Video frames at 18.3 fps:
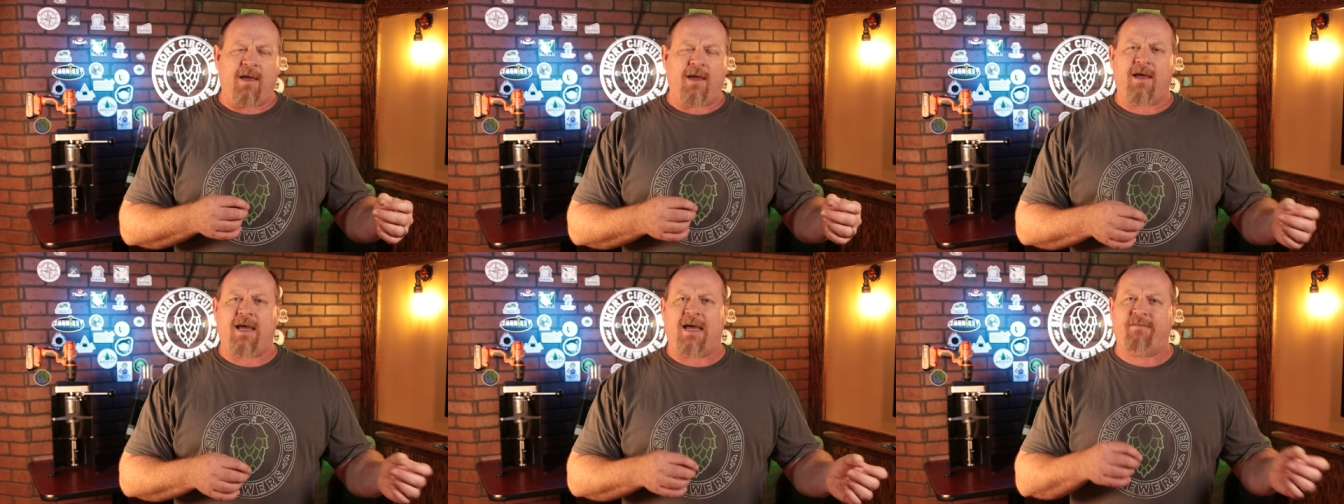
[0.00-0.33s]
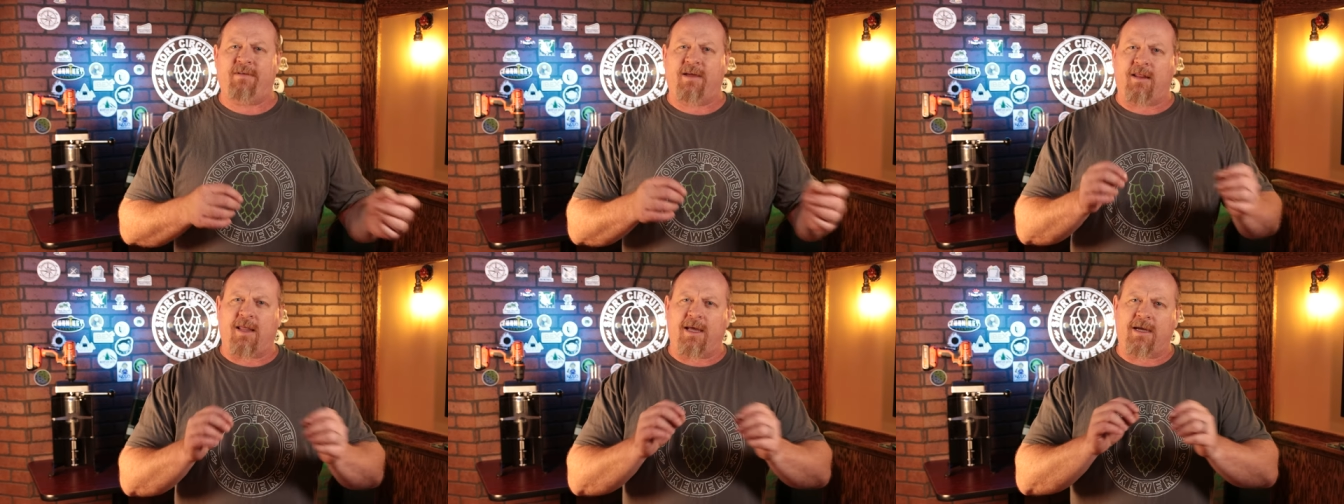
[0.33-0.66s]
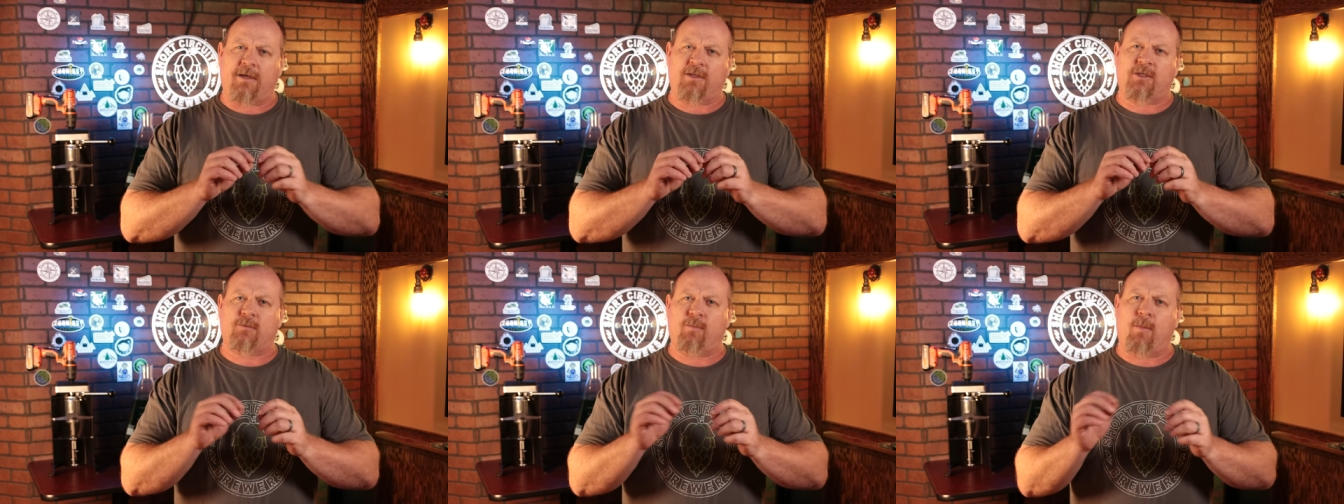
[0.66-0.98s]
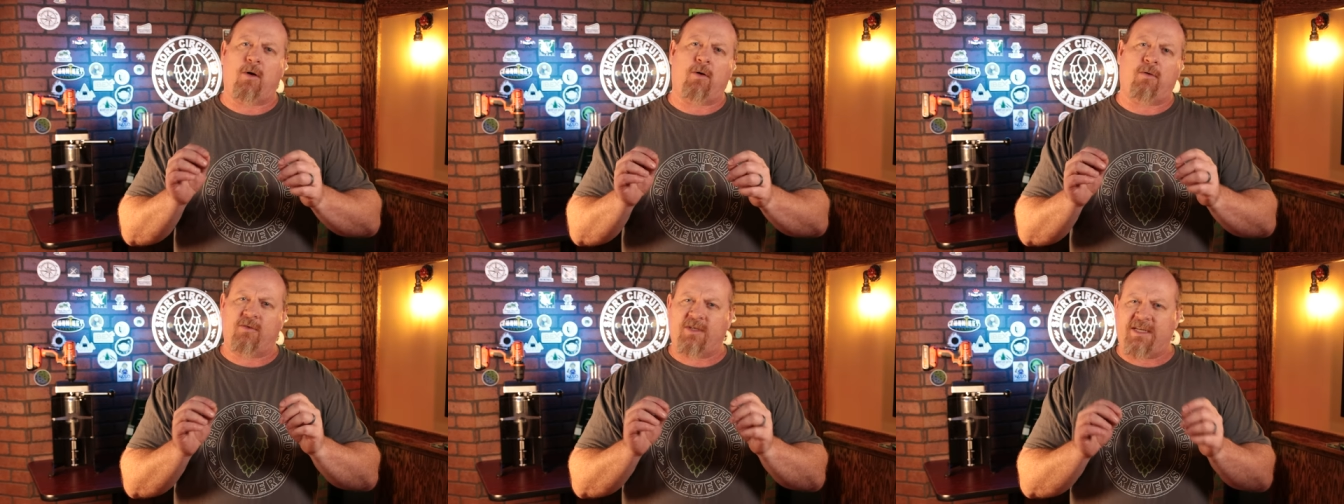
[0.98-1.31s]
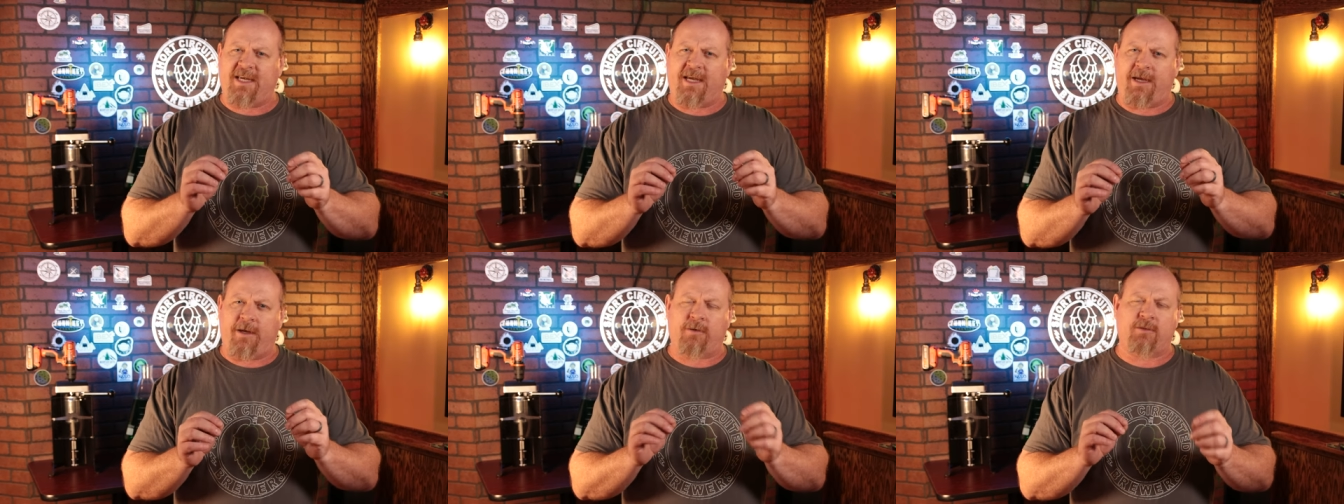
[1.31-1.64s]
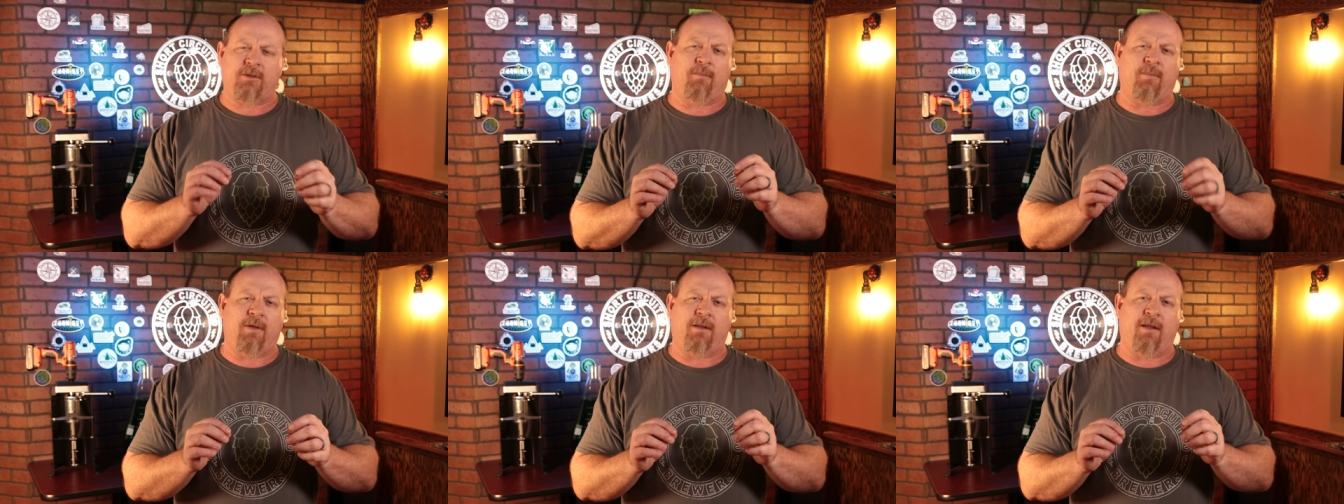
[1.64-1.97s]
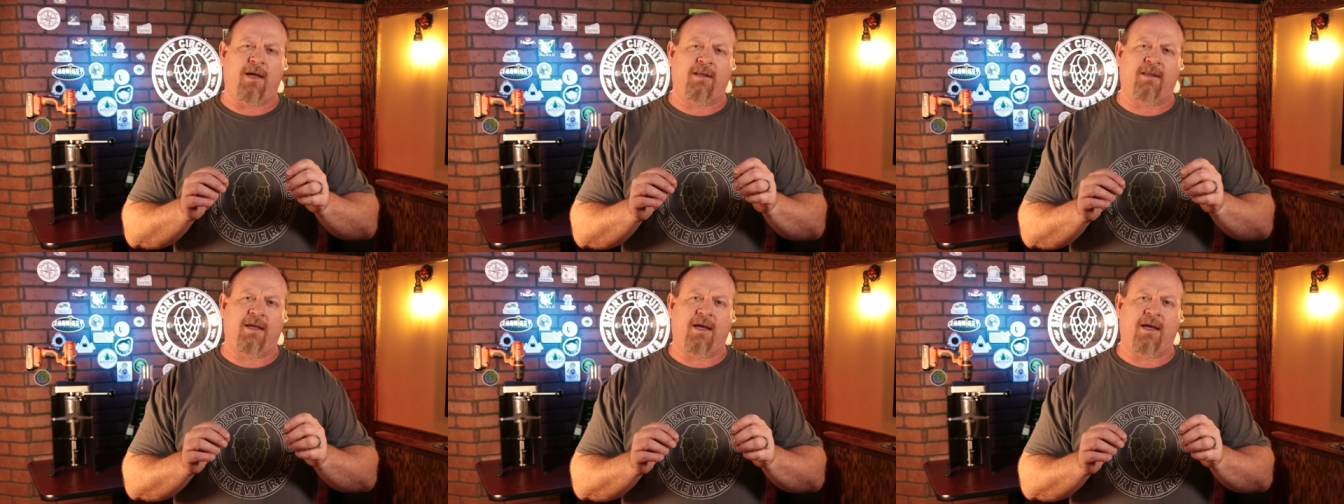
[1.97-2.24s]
having like a small tee or something like